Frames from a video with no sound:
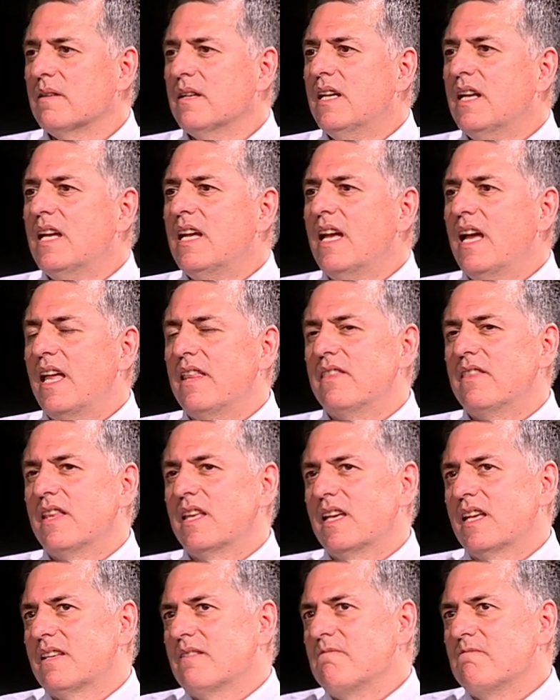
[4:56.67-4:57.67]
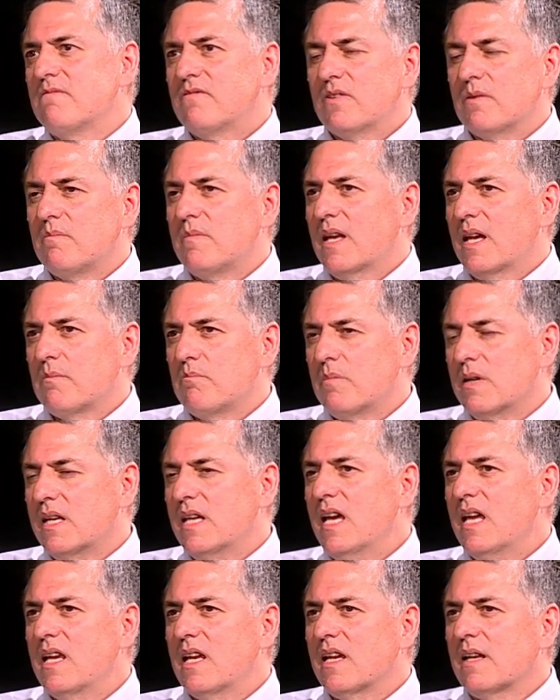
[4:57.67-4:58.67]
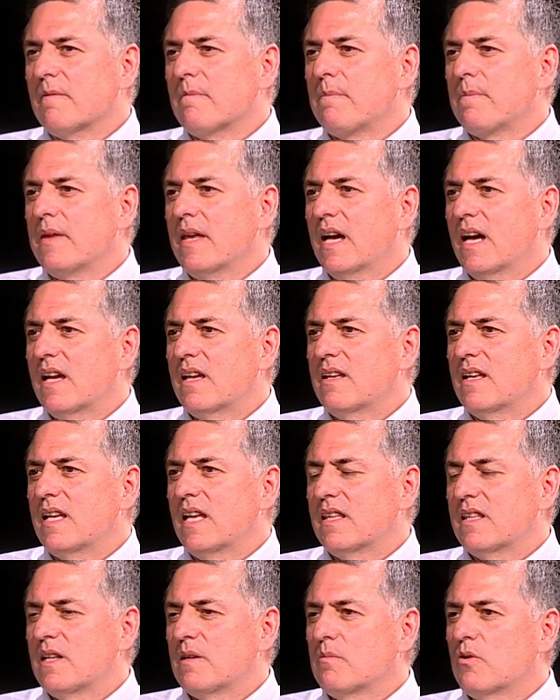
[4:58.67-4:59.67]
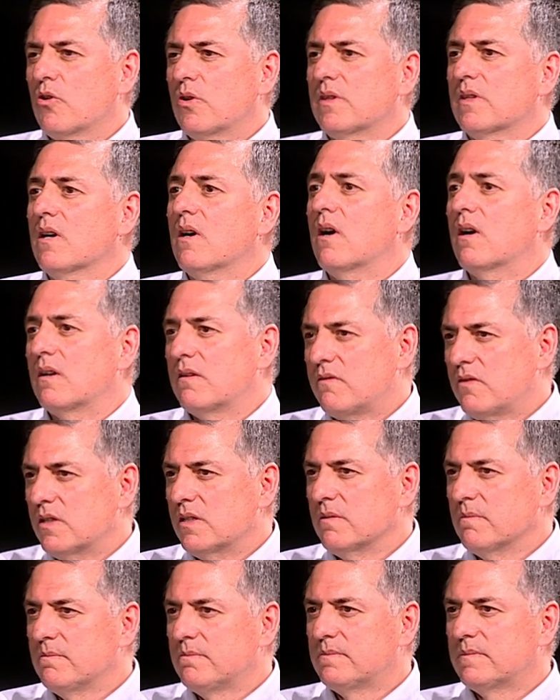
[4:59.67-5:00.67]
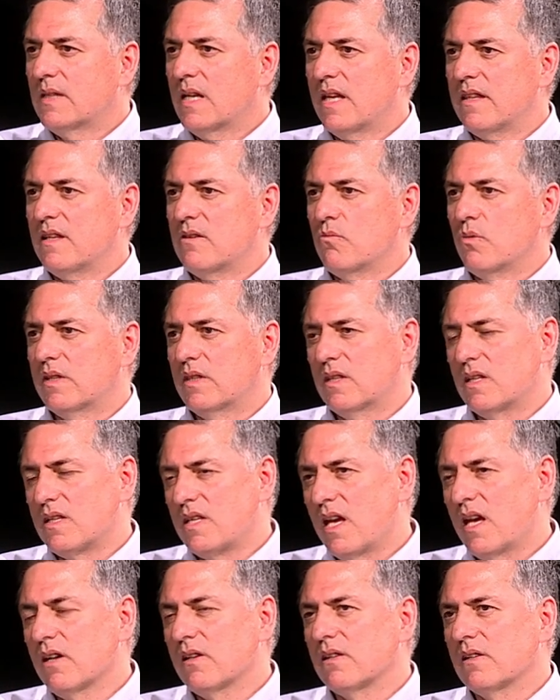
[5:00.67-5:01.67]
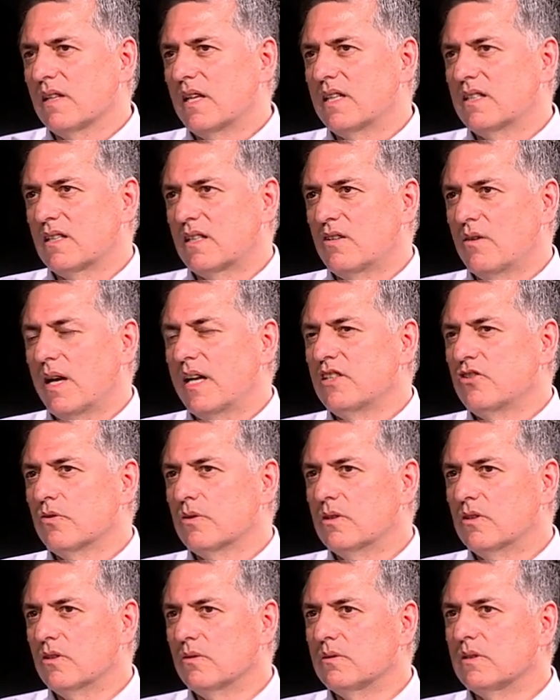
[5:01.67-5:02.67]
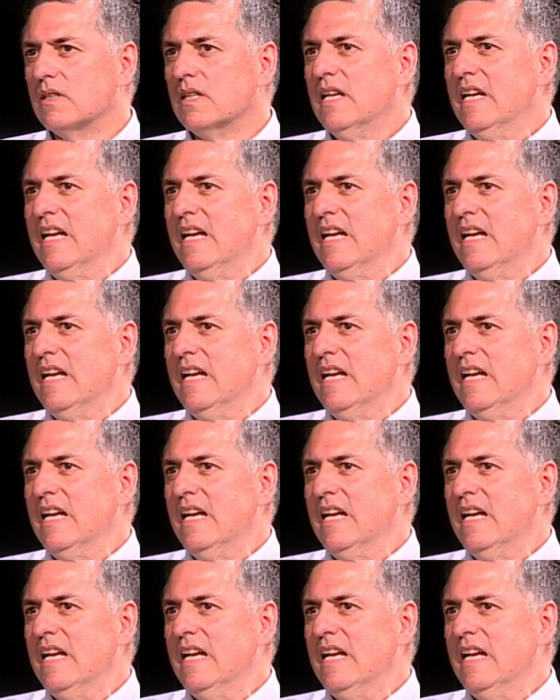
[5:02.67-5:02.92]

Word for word: Mm-hmm. And then from that beginning, I ended up going to Harvard mm-hmm. and then went to Yale as a graduate student.